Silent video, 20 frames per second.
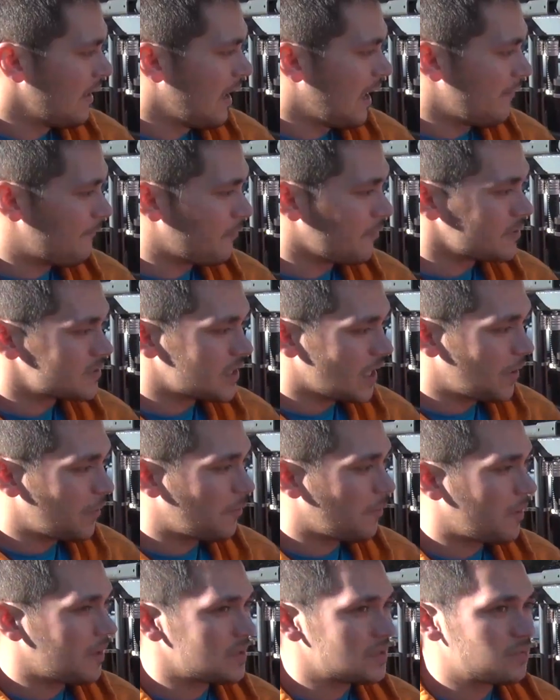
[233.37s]
at first I
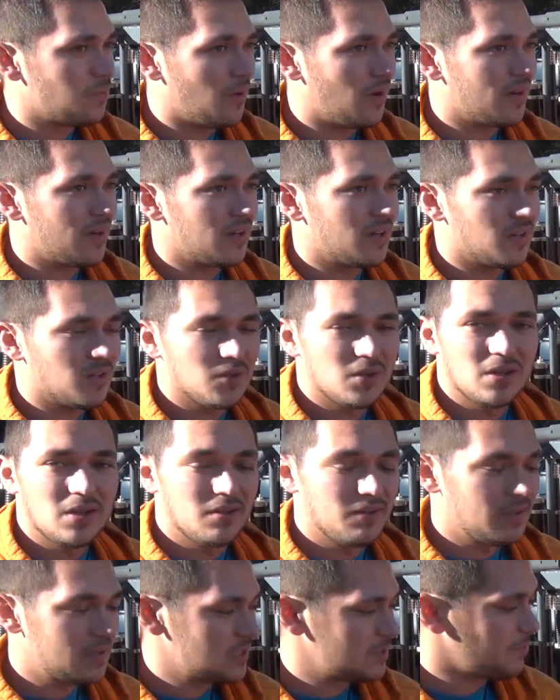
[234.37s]
was wanting to do
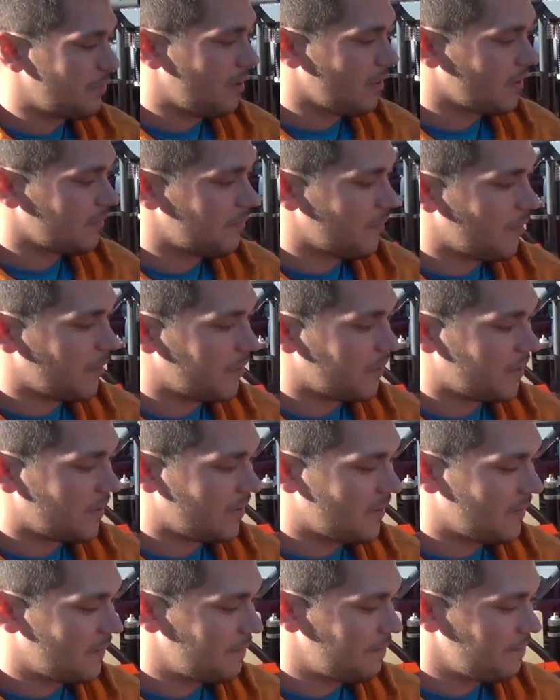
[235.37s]
a smaller motor,